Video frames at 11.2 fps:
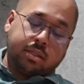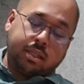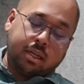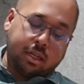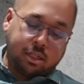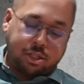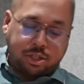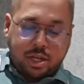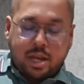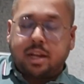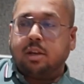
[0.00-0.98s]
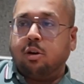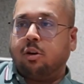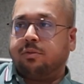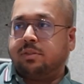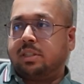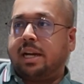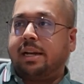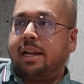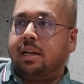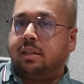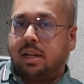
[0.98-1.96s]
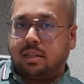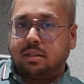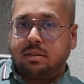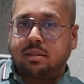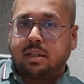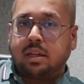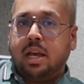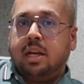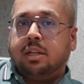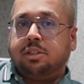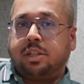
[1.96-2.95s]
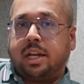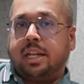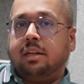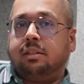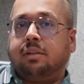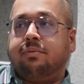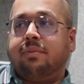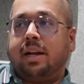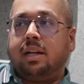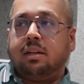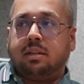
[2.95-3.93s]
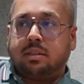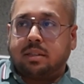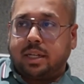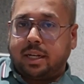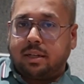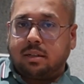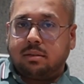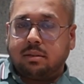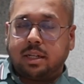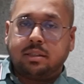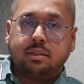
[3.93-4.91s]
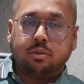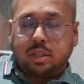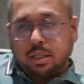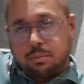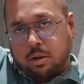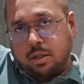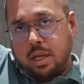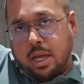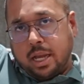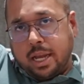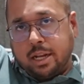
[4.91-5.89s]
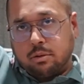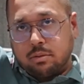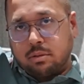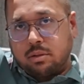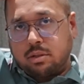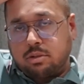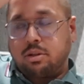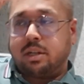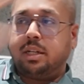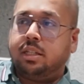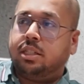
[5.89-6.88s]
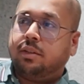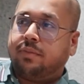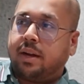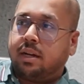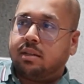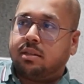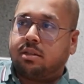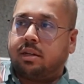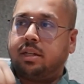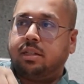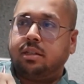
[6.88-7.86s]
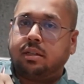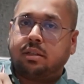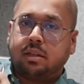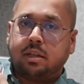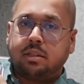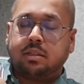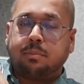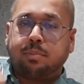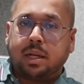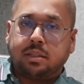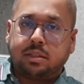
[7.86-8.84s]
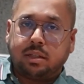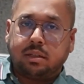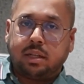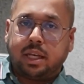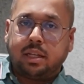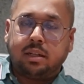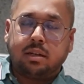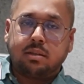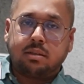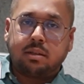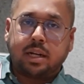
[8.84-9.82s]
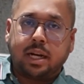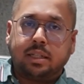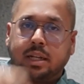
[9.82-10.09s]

is sharing of threat intelligence and sharing the vendor risk data, right? So think about, strategic vendors, strategic supply chain areas,